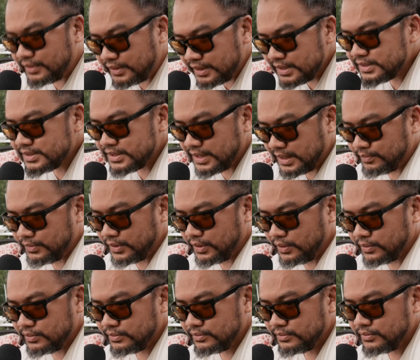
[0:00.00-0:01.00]
This time
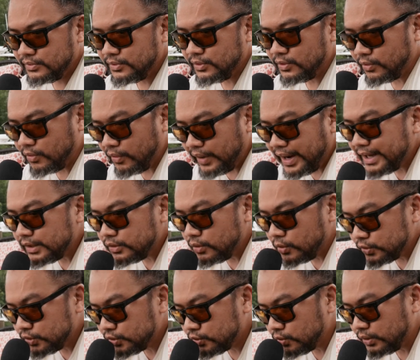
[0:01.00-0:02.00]
though, create
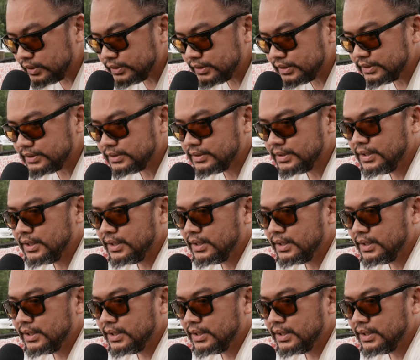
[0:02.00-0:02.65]
those choices